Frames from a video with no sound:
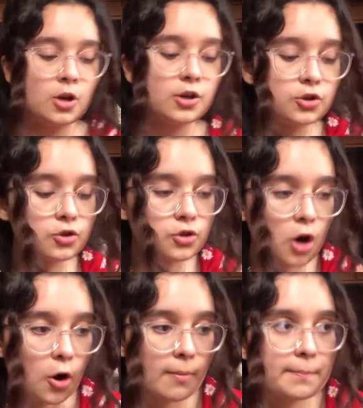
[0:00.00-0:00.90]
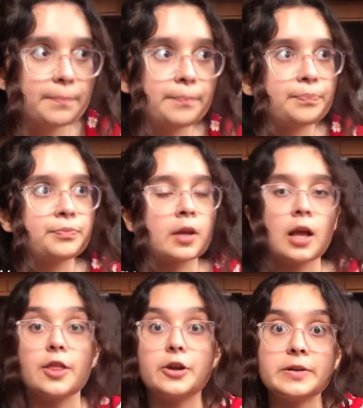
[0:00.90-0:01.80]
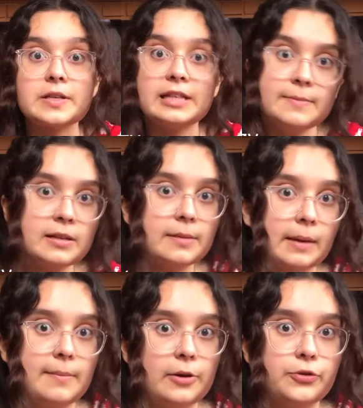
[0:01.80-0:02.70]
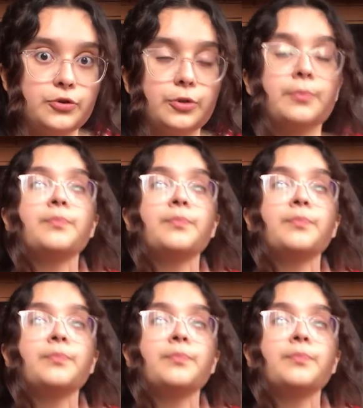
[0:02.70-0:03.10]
So, there is a demon in my bedroom,